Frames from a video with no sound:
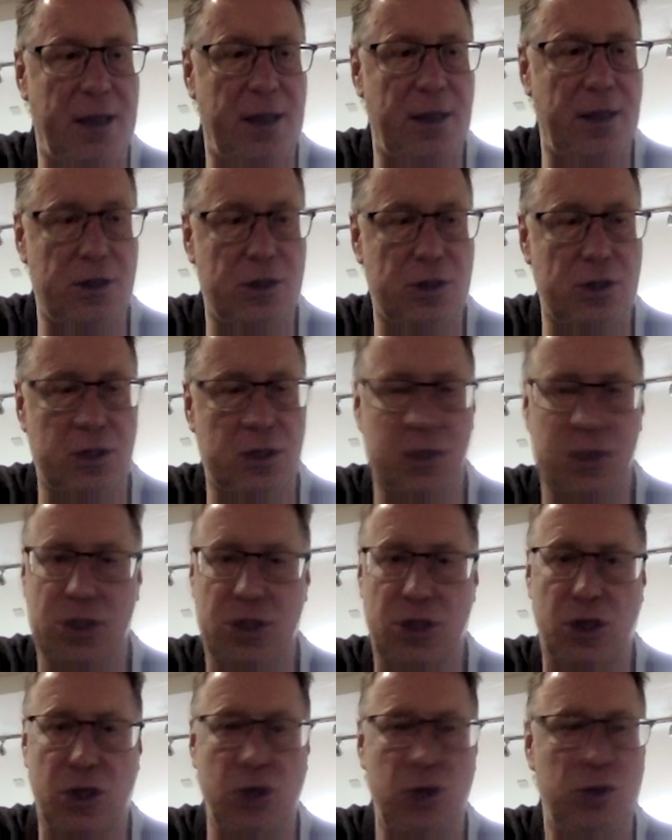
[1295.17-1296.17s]
There's
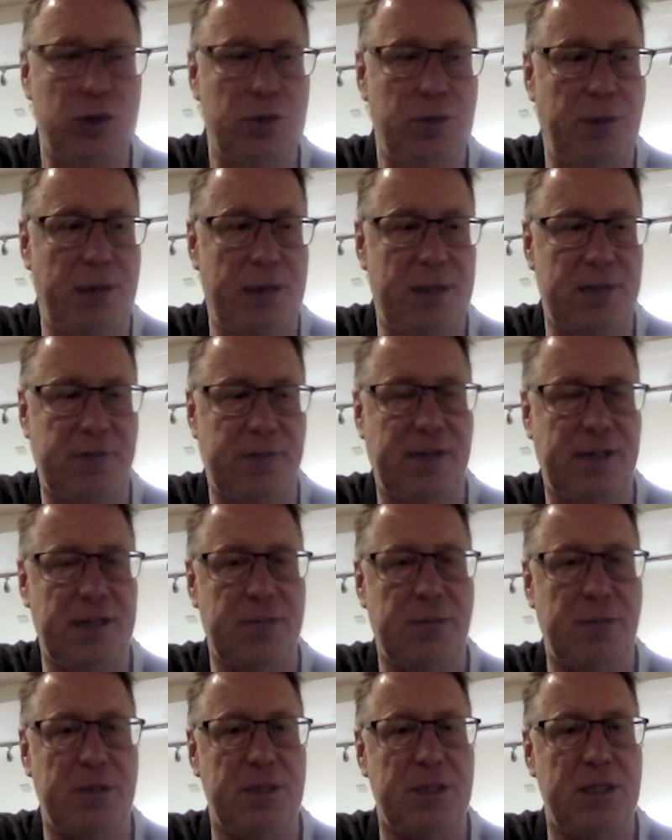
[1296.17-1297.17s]
huge amounts of
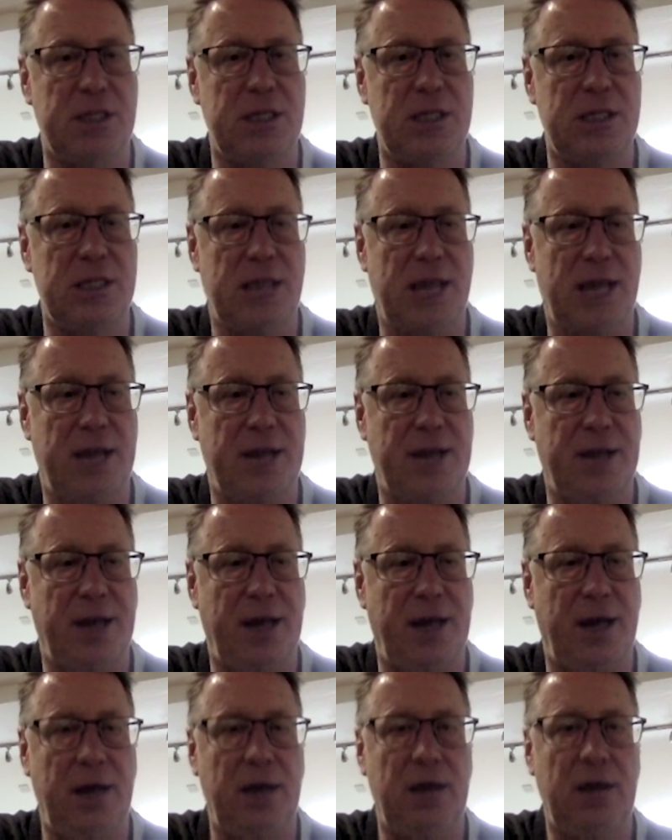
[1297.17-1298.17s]
expertise out there,
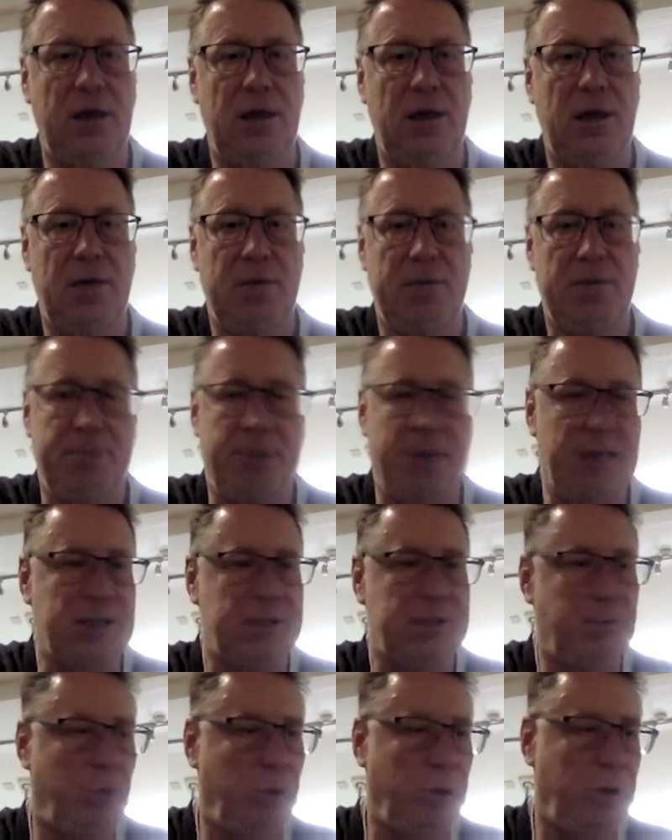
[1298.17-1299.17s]
much
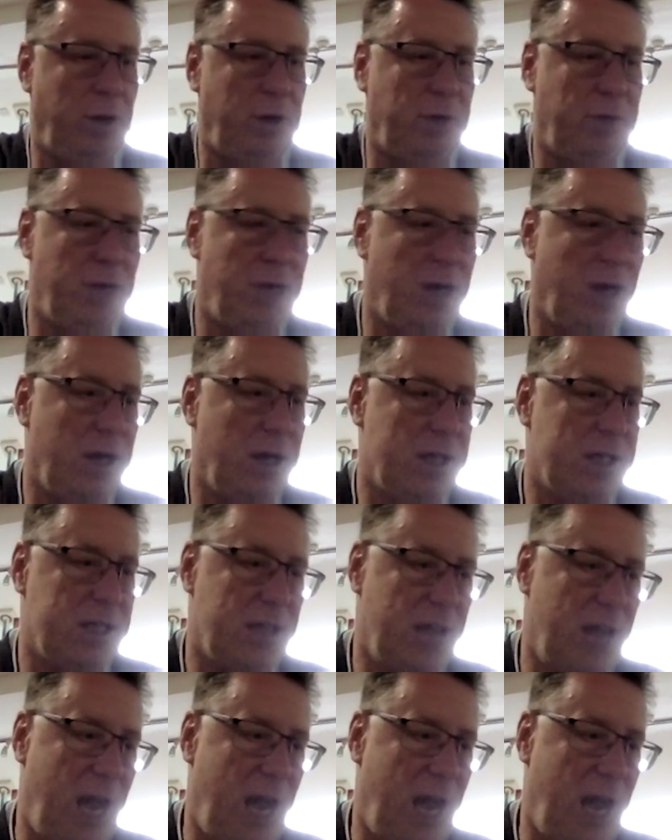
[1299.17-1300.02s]
more than I realised.